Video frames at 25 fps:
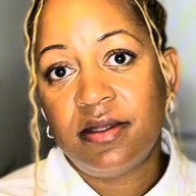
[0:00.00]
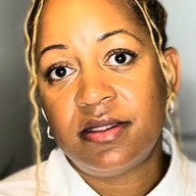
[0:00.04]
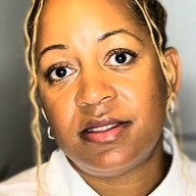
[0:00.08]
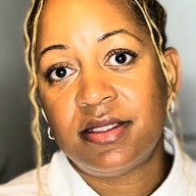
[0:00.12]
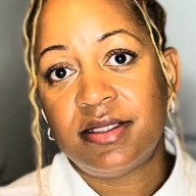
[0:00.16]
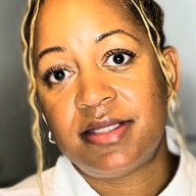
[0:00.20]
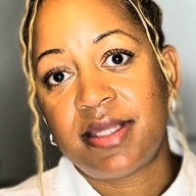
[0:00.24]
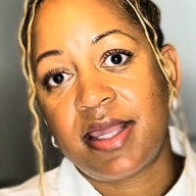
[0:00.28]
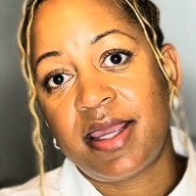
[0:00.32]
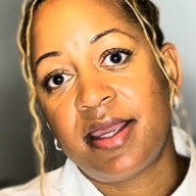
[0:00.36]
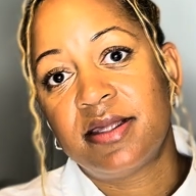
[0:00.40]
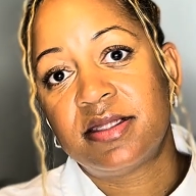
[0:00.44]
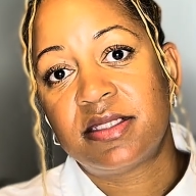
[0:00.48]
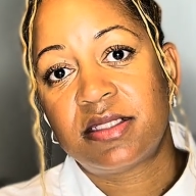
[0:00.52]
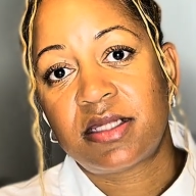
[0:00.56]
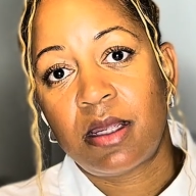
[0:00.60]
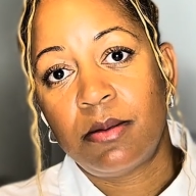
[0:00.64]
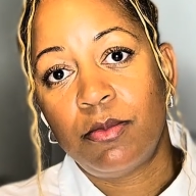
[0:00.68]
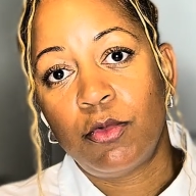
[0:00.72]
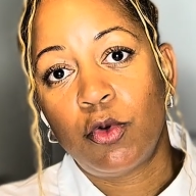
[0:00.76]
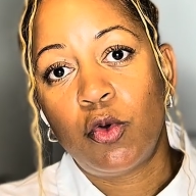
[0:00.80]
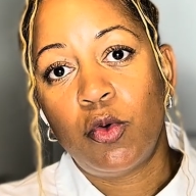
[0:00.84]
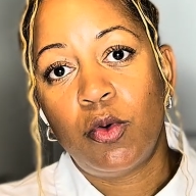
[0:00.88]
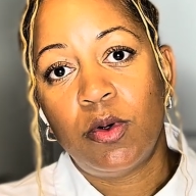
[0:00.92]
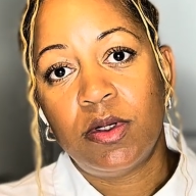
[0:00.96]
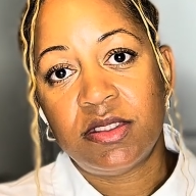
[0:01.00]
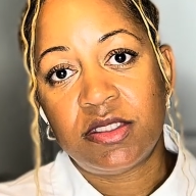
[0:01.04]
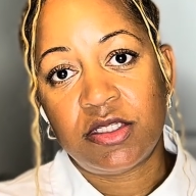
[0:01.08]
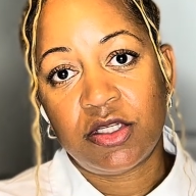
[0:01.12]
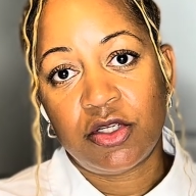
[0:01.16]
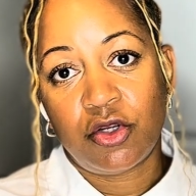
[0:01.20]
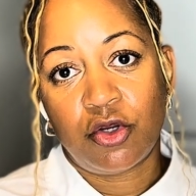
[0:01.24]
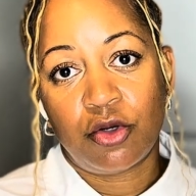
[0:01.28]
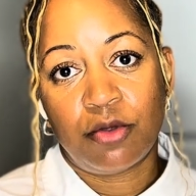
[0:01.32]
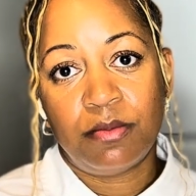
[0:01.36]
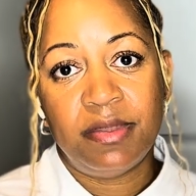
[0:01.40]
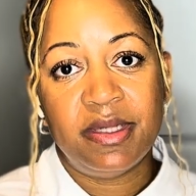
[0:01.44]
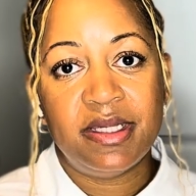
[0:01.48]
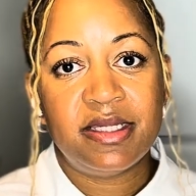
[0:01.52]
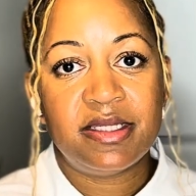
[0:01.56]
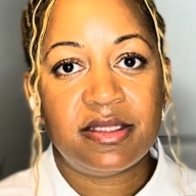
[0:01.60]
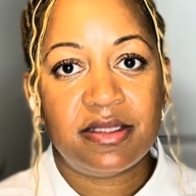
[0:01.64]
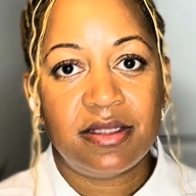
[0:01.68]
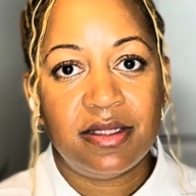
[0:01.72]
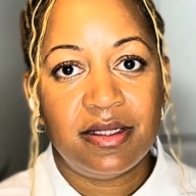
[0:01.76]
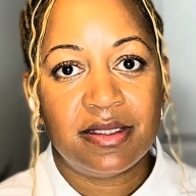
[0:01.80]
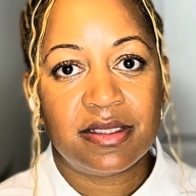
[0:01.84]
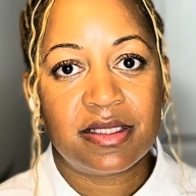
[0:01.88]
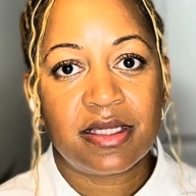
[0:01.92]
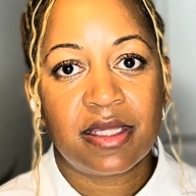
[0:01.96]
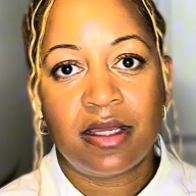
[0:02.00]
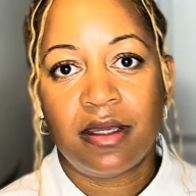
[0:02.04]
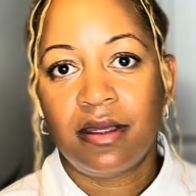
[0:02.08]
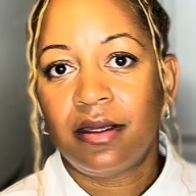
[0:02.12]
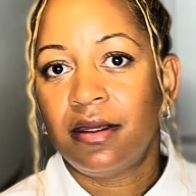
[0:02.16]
to take stable coins in your business,